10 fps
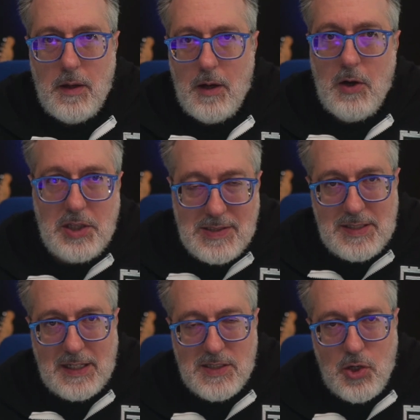All right, this
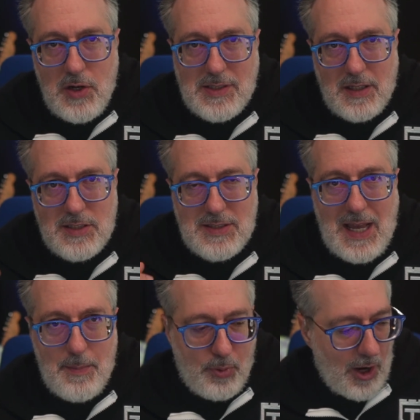next story is going to
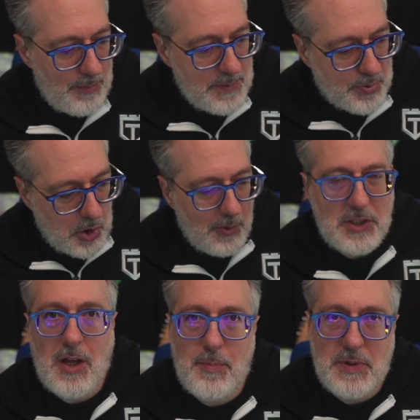stop probably
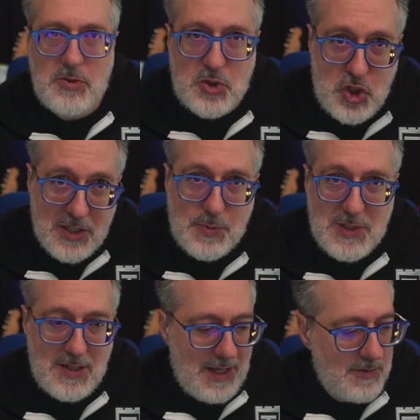blowing up. It just
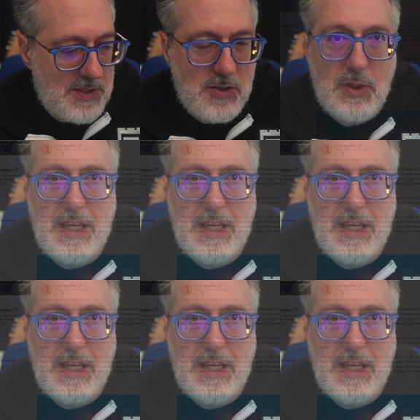was announced two